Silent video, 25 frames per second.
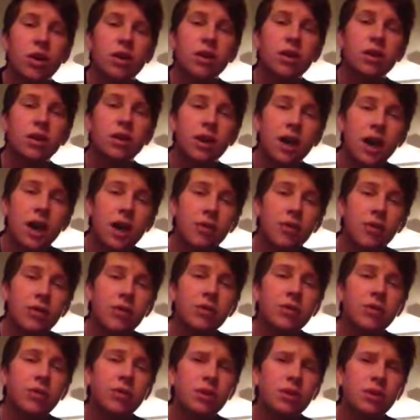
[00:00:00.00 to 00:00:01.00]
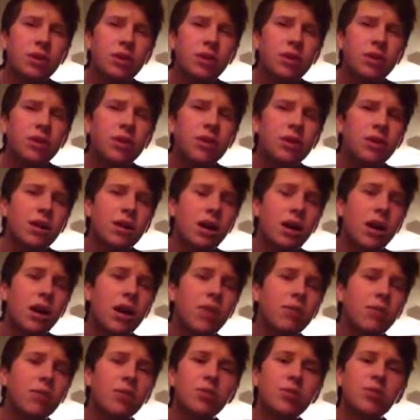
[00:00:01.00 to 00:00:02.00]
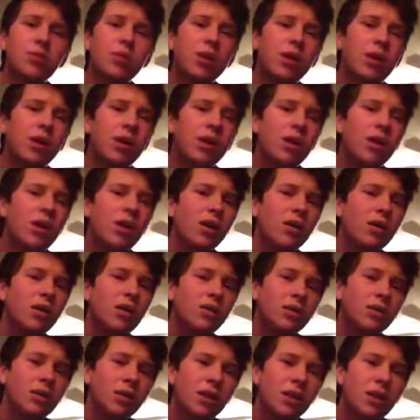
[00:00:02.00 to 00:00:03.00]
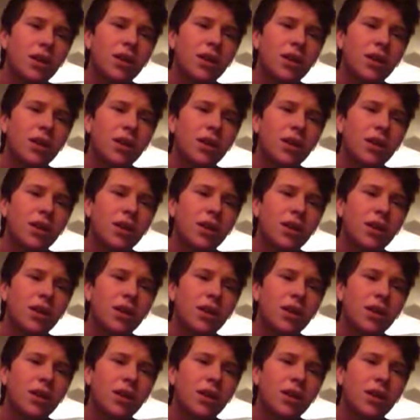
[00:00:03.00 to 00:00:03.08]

And now that we are apart,